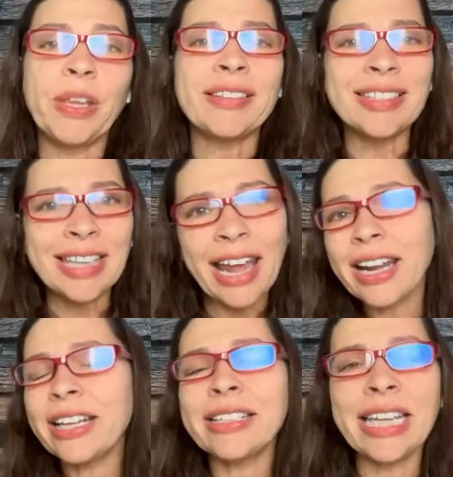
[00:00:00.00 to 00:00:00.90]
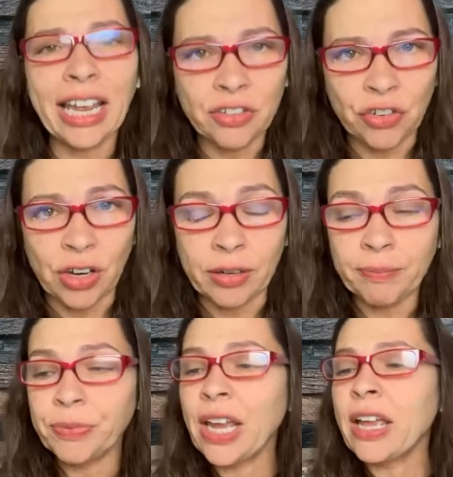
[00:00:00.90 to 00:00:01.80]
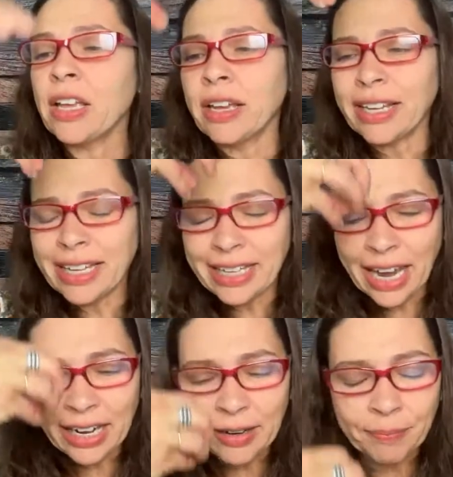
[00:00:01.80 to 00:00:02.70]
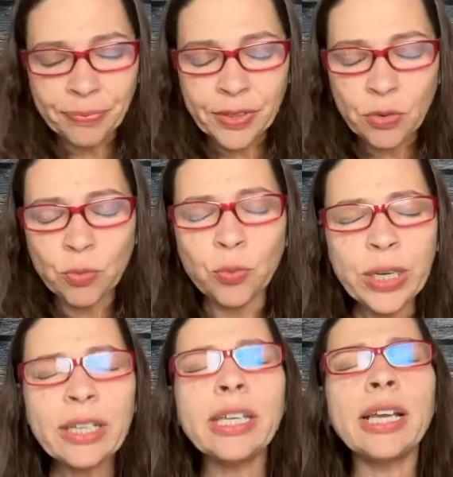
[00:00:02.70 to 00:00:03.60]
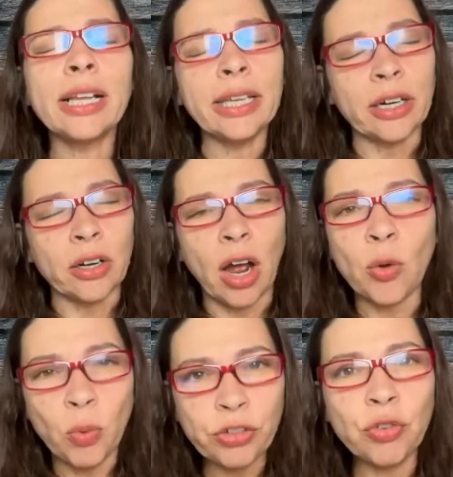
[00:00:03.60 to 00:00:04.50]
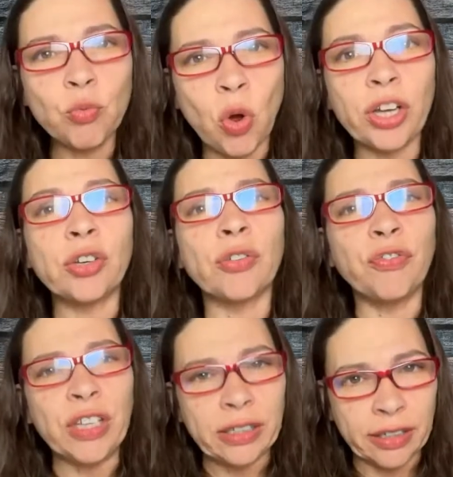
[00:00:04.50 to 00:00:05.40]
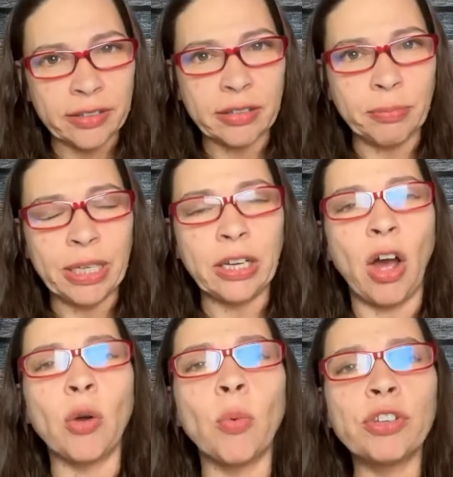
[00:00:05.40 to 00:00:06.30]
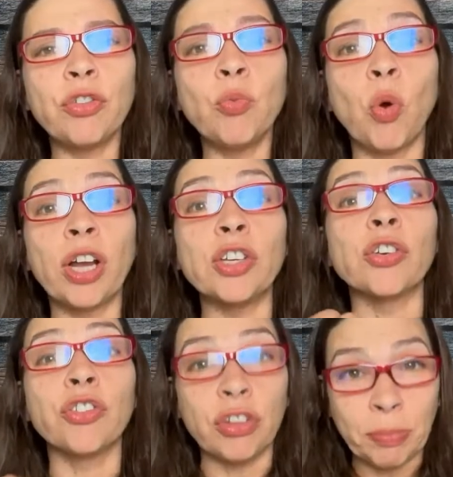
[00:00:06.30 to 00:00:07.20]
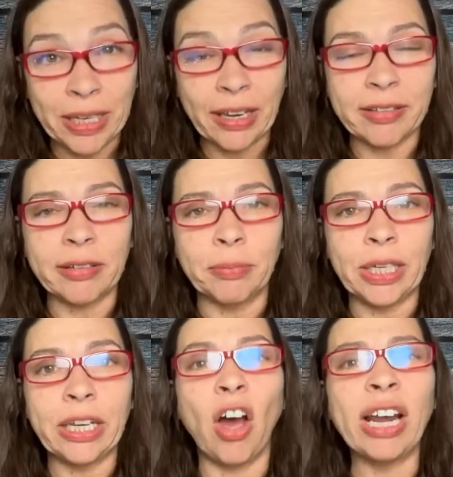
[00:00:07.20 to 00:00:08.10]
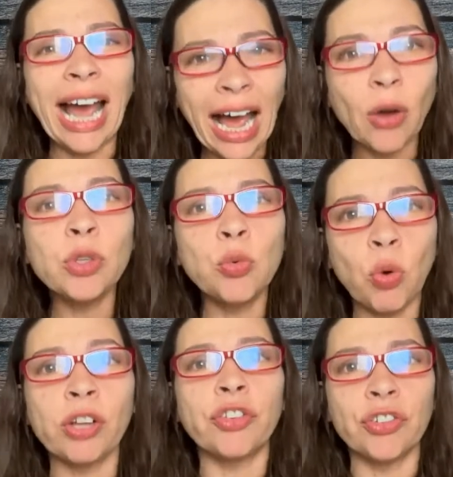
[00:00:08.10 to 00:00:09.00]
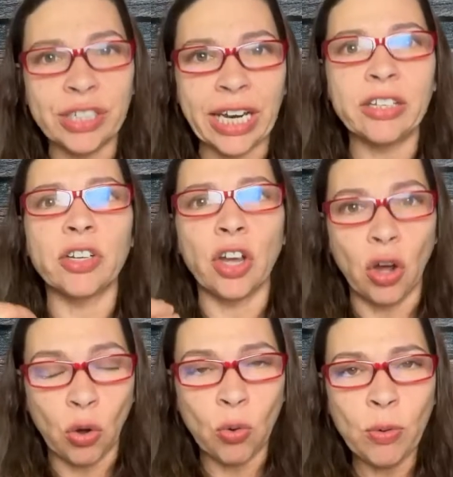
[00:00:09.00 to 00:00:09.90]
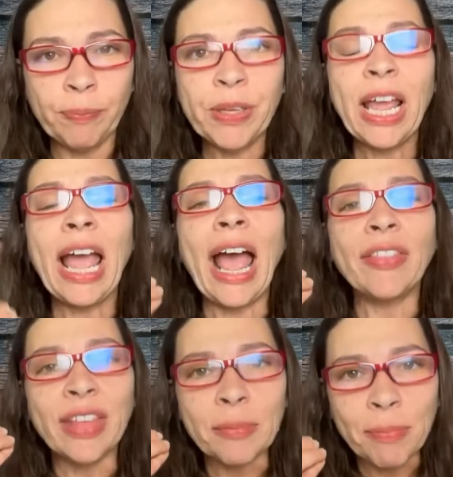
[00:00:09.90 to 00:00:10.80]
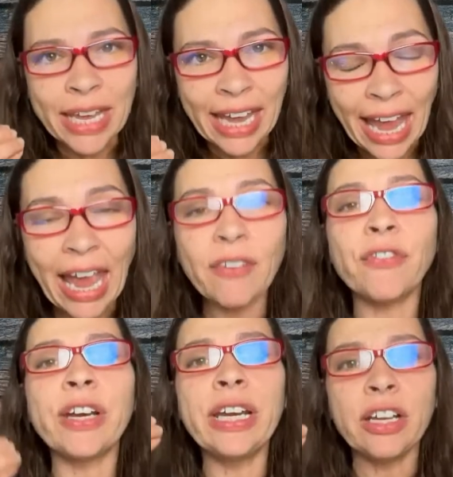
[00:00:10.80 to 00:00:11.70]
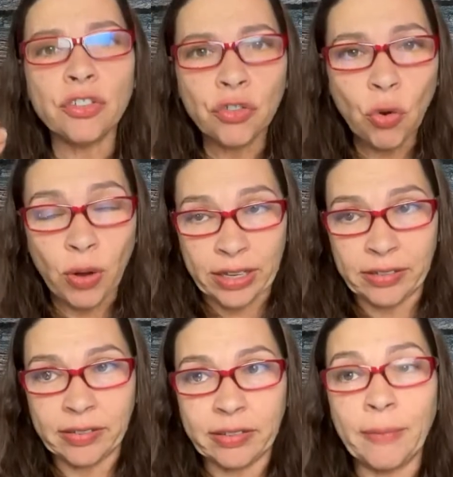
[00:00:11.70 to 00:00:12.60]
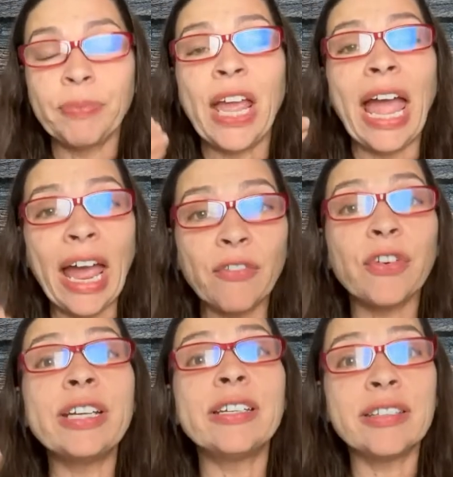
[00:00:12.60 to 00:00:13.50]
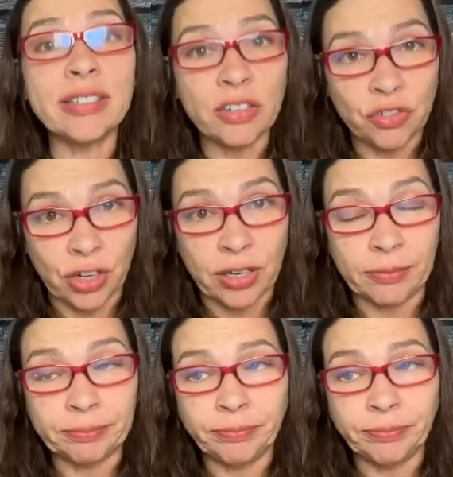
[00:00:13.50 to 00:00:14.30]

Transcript: Set an intention. Get really clear on what you want your feelings to be, on what you want your GPS to be, on how you want your day to go, and then make every choice, every decision,